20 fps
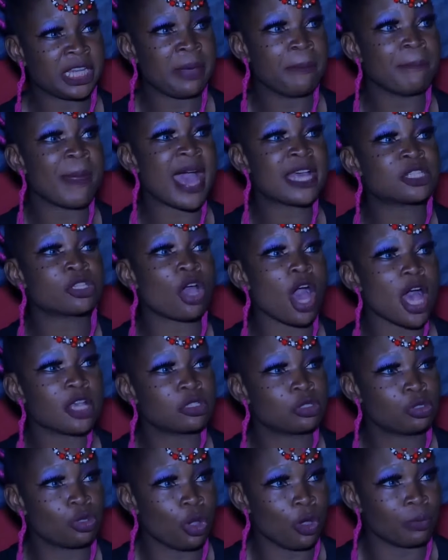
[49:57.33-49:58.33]
She might
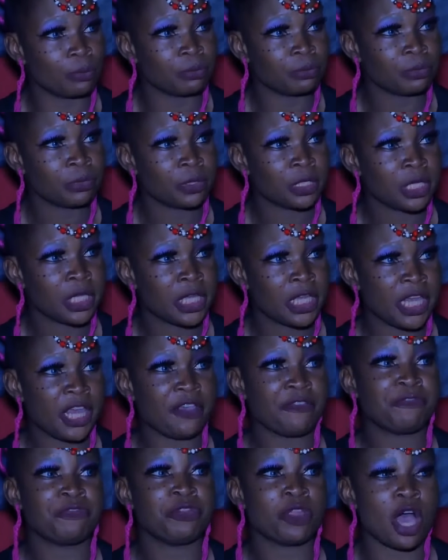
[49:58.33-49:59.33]
cause doom
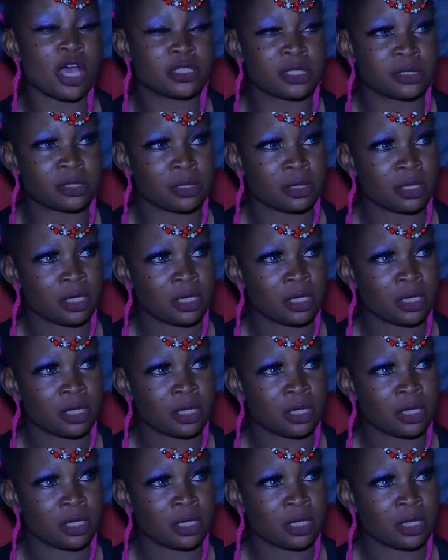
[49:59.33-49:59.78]
if not